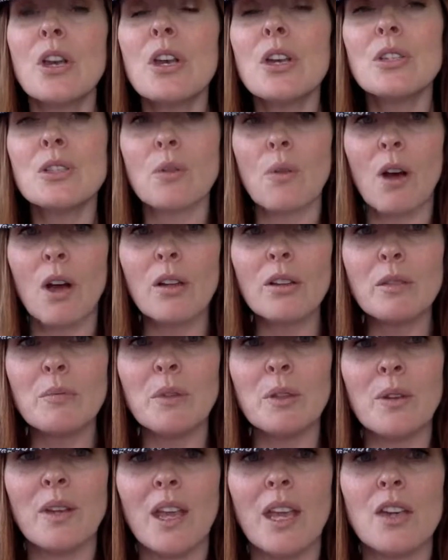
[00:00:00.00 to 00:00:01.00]
So all
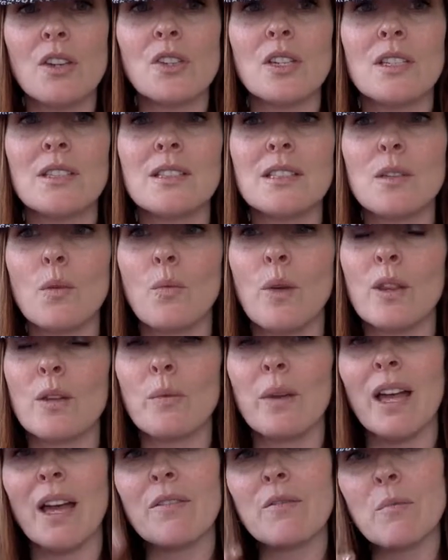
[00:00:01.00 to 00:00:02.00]
communications, whether
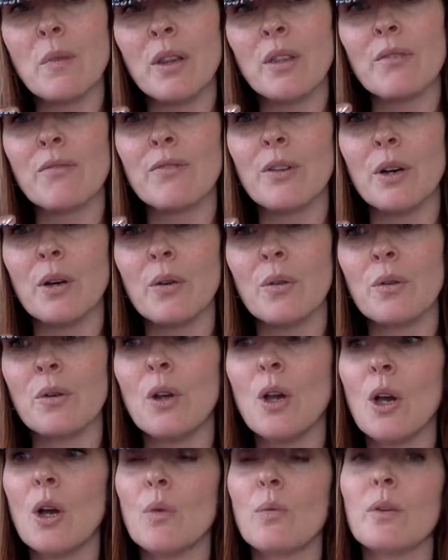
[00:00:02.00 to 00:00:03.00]
we have them on the phone,
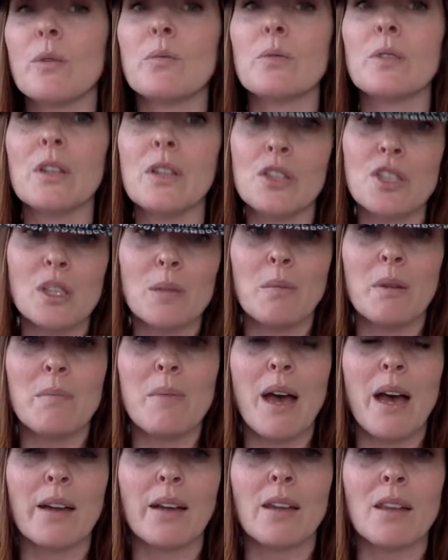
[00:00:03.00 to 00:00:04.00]
we really should be
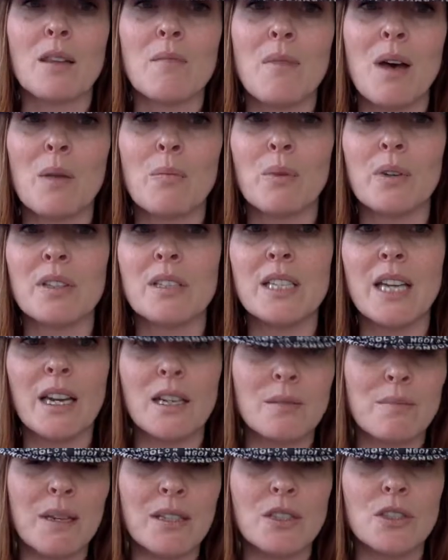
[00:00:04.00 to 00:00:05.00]
backing them up with
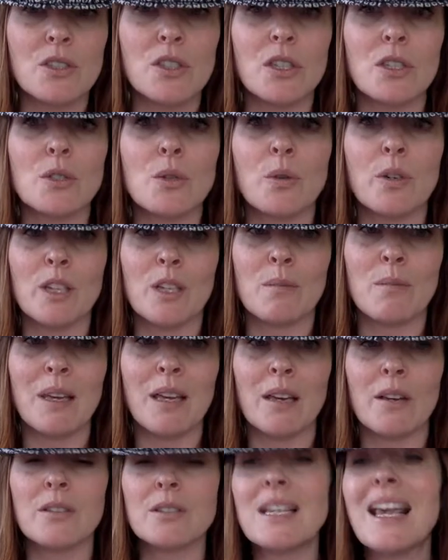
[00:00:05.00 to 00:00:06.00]
text messages or
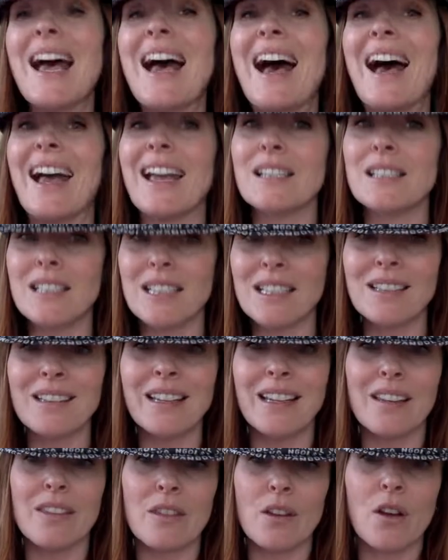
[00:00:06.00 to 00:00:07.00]
emails,
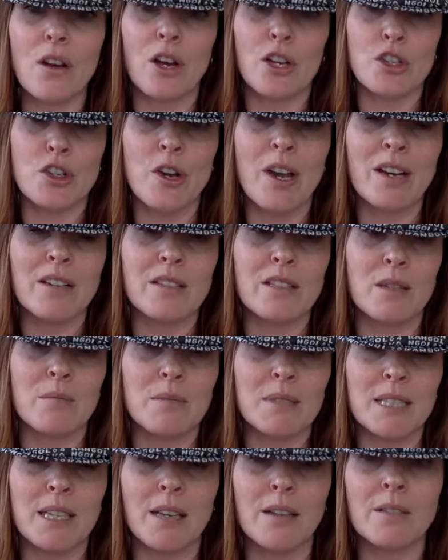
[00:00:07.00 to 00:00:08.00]
ideally in the contracts
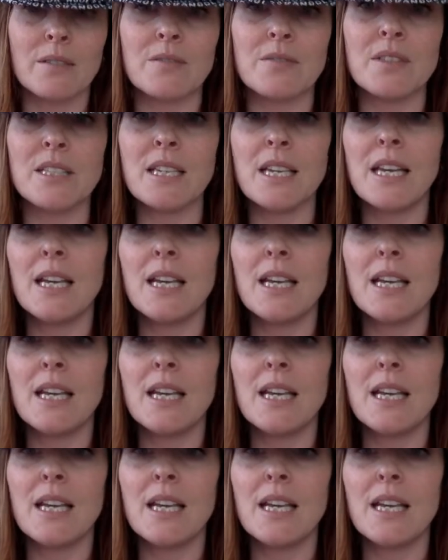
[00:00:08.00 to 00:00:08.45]
themselves.